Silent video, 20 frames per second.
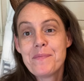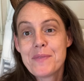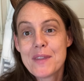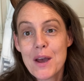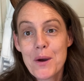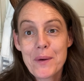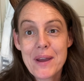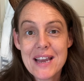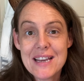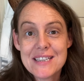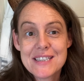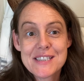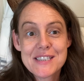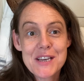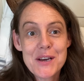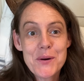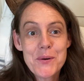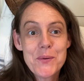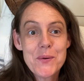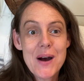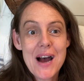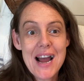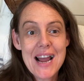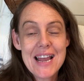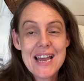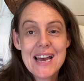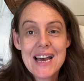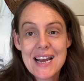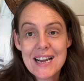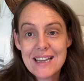Okay, so I
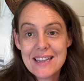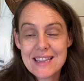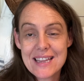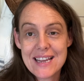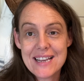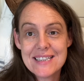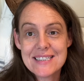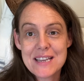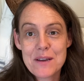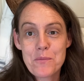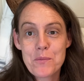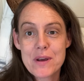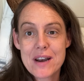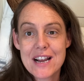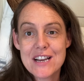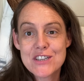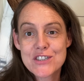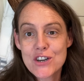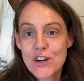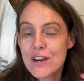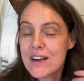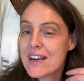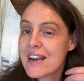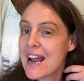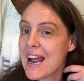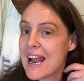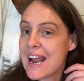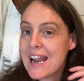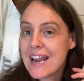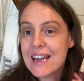hung these, and when I started
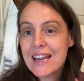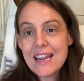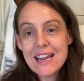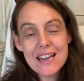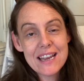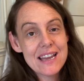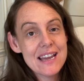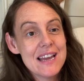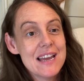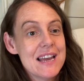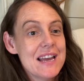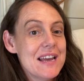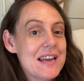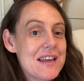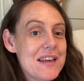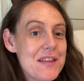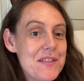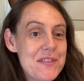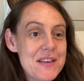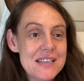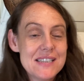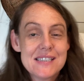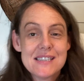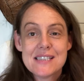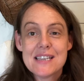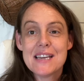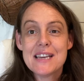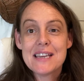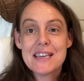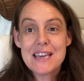hanging this
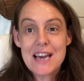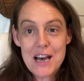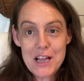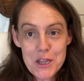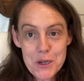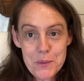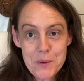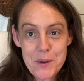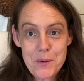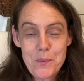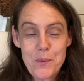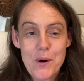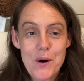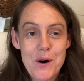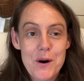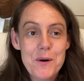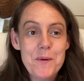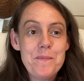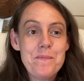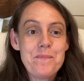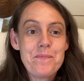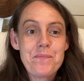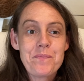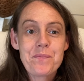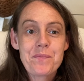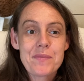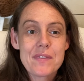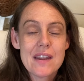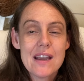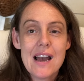gallery wall,
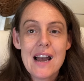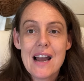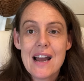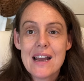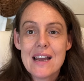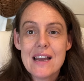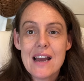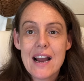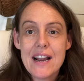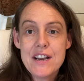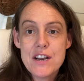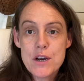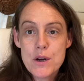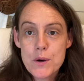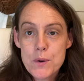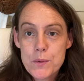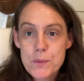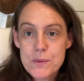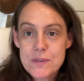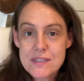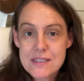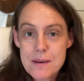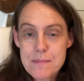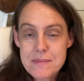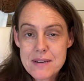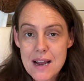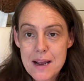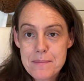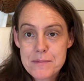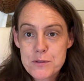I know
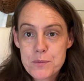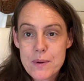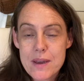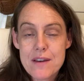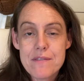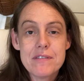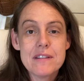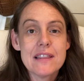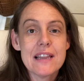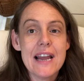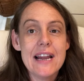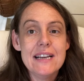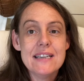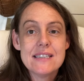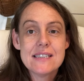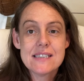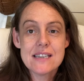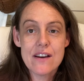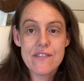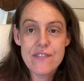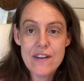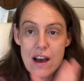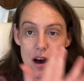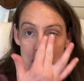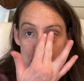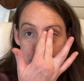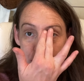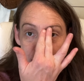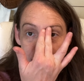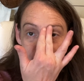sometimes we have laid stuff
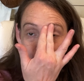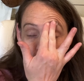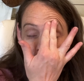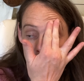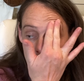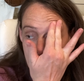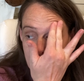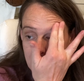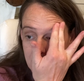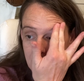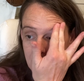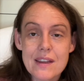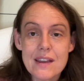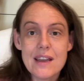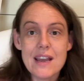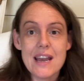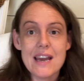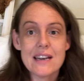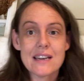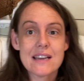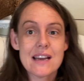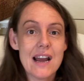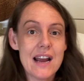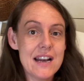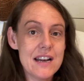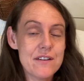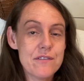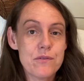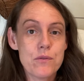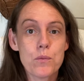out before and
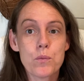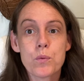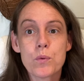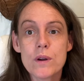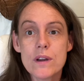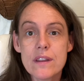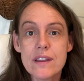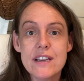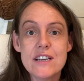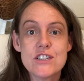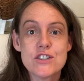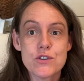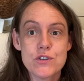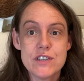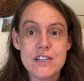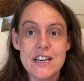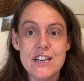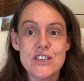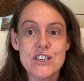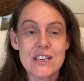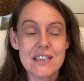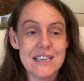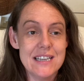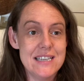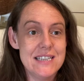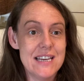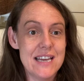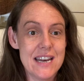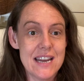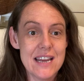kind of really strategically
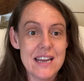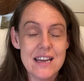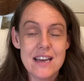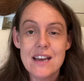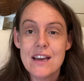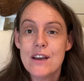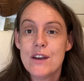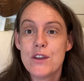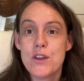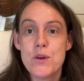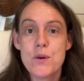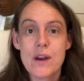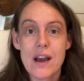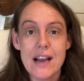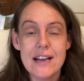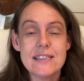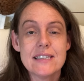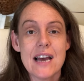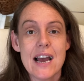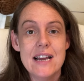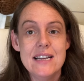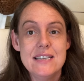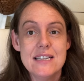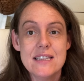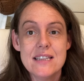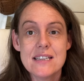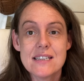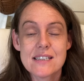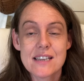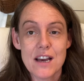did it. You guys, I did
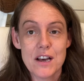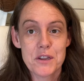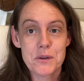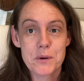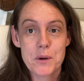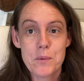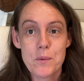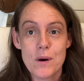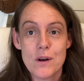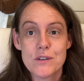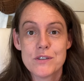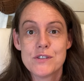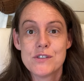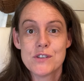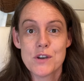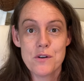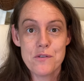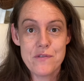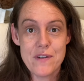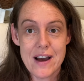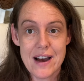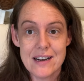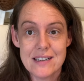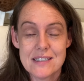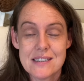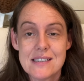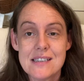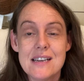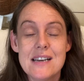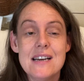this gallery wall so
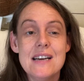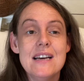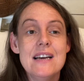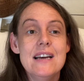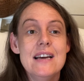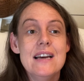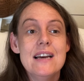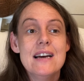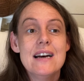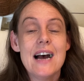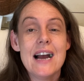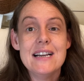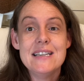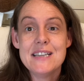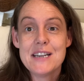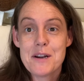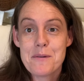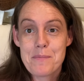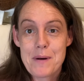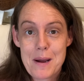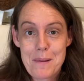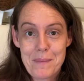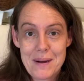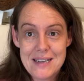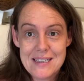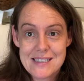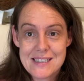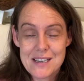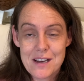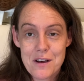fast. I did it by
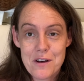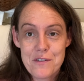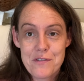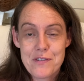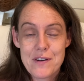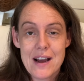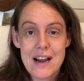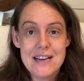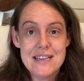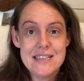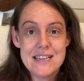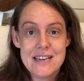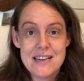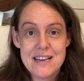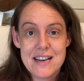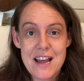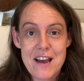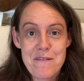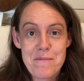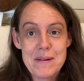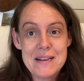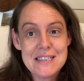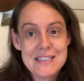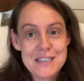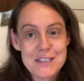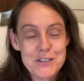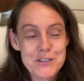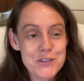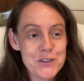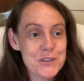myself. I didn't have my
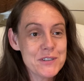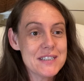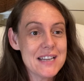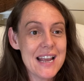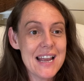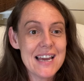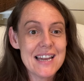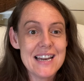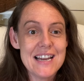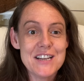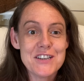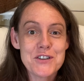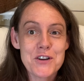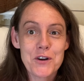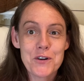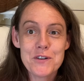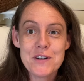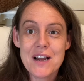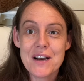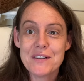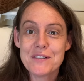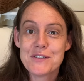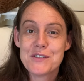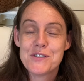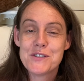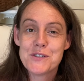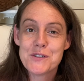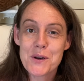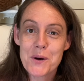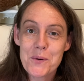sisters, and it turned out
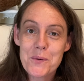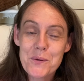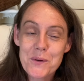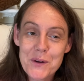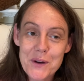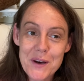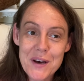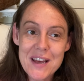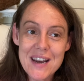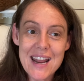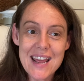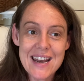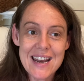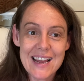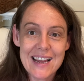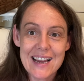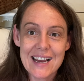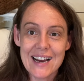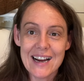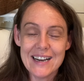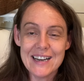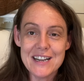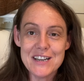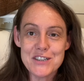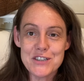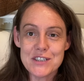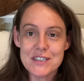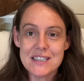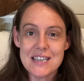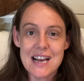so good, and it kind of
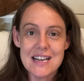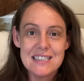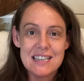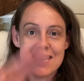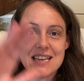just has a